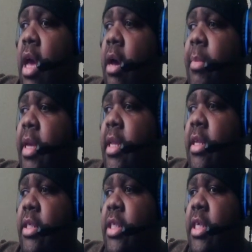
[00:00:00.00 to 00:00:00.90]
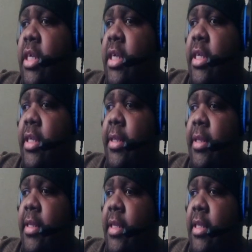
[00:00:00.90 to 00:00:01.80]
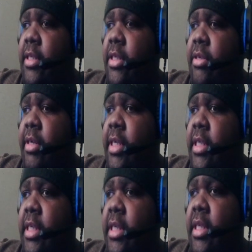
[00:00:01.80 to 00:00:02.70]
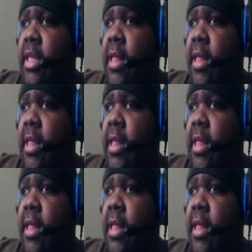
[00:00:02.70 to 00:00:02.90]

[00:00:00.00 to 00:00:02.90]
I mean, it looks good. It looks crazy.